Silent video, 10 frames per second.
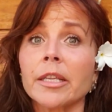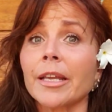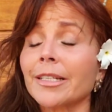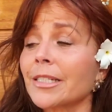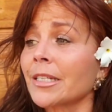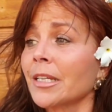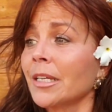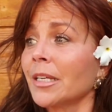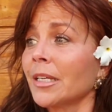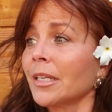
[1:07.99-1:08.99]
Yet,
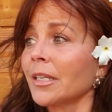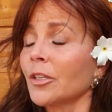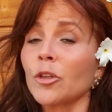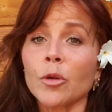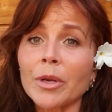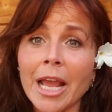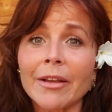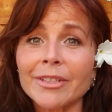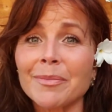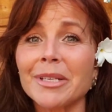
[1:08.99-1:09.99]
you don't
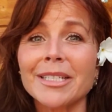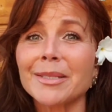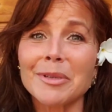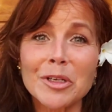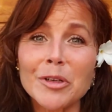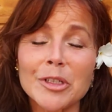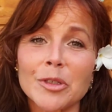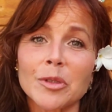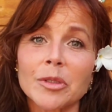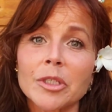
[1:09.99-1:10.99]
have to be
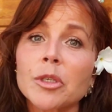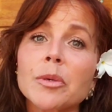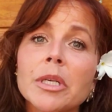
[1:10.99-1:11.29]
spiritual to